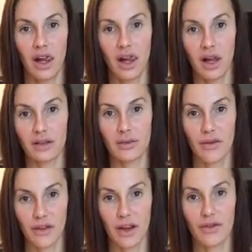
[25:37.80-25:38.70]
That's my
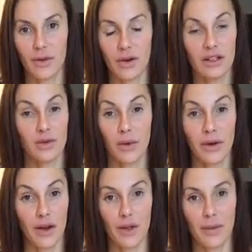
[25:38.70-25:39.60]
favourite one. It's probably
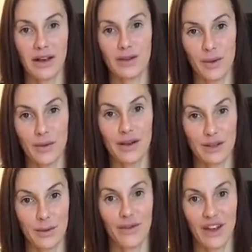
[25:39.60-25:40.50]
not the best one, but it's my
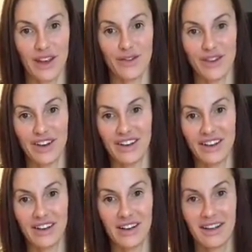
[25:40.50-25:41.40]
favourite.
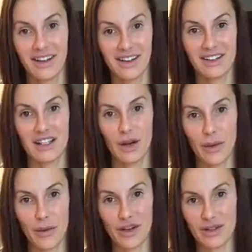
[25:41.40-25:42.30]
It's a little bit
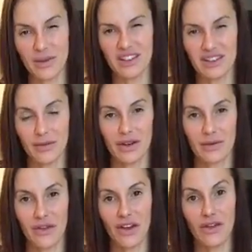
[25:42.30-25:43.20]
more expensive, but it's my
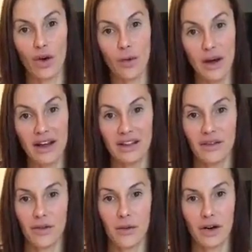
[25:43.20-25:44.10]
favourite. Or anything
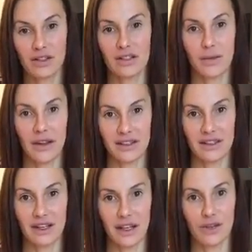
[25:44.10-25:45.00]
from Marks and Spencer's,
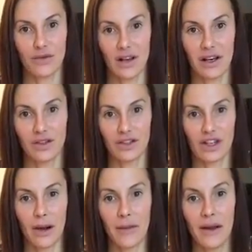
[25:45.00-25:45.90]
they do really good
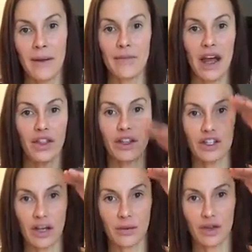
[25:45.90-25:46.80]
jam. I think
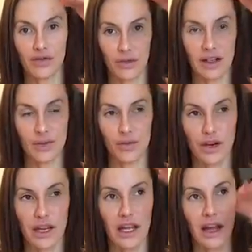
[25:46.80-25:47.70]
jam goes
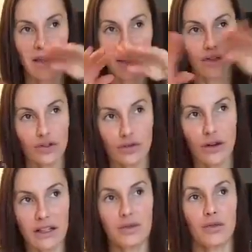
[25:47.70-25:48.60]
raspberry, then under
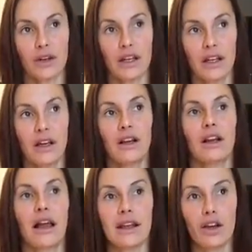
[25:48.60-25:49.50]
raspberry,
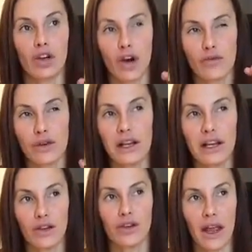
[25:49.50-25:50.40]
like a really
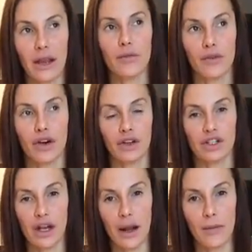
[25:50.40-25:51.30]
good apricot
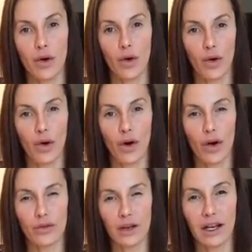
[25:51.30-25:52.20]
jam or a
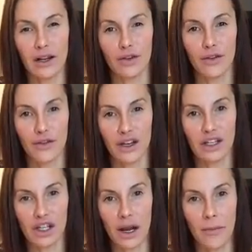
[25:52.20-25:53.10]
really good fig
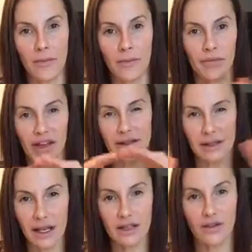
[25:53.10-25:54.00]
jam. That's
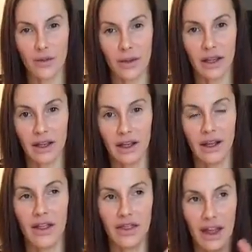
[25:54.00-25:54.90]
next for me.
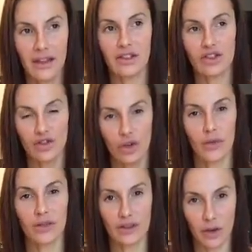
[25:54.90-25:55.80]
Then the
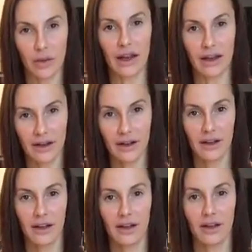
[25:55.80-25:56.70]
strawberries come in.
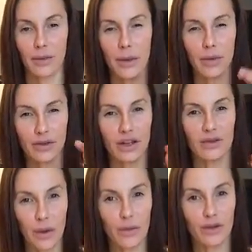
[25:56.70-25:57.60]
People
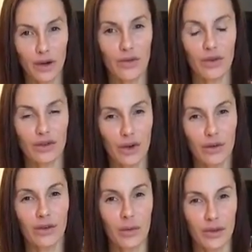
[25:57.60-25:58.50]
don't
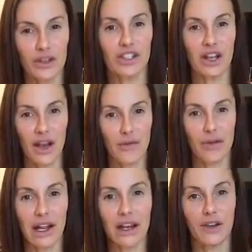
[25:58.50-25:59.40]
appreciate a
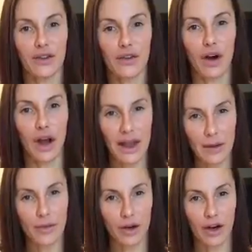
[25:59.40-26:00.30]
really good
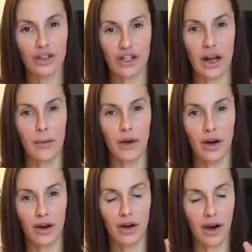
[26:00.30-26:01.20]
apricot jam.
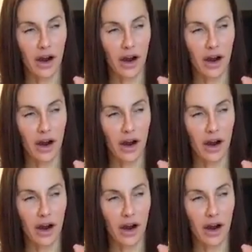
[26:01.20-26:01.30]
Oh,